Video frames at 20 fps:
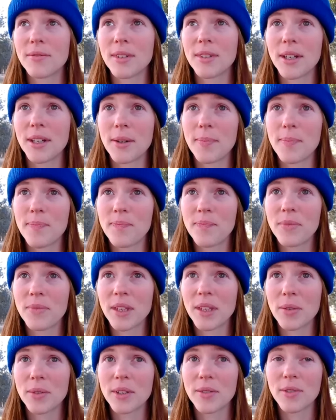a
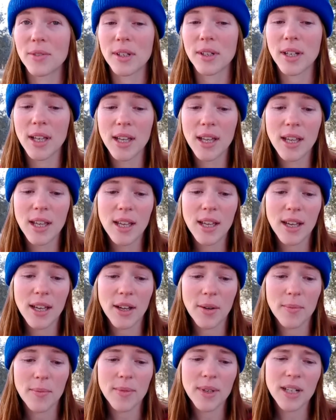little different.
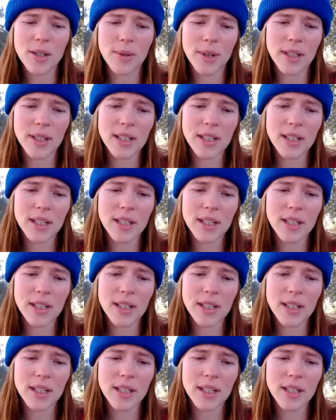Anyway,